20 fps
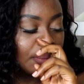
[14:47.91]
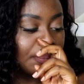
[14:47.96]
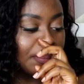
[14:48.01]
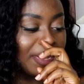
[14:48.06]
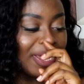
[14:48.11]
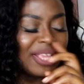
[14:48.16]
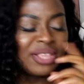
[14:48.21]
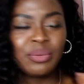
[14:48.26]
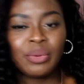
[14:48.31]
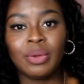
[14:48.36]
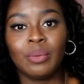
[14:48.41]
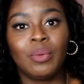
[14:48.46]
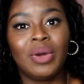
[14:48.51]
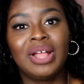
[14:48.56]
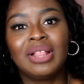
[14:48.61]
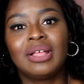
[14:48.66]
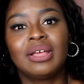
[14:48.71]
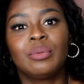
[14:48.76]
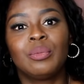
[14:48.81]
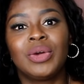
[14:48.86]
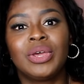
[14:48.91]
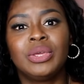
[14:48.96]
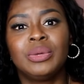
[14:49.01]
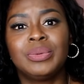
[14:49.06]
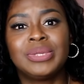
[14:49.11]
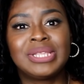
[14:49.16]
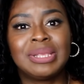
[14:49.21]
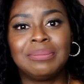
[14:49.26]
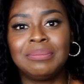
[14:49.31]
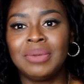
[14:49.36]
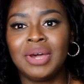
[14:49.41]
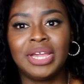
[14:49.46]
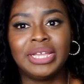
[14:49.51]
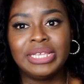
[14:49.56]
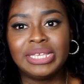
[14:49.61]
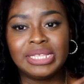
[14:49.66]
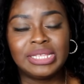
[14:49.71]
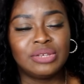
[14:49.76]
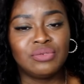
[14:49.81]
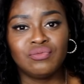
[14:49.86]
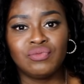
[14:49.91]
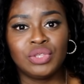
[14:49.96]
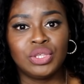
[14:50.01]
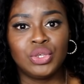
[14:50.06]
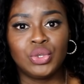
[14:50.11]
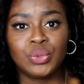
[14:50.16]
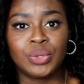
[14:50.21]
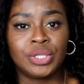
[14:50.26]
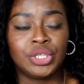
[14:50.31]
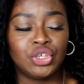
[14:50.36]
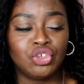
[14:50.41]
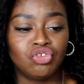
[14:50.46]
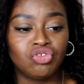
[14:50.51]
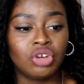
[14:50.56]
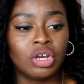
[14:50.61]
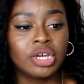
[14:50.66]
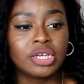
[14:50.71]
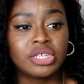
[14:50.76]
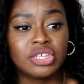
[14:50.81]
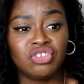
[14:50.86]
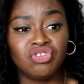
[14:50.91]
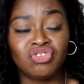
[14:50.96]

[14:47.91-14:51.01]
But anyway, while he was at mine, he didn't really do any drugs.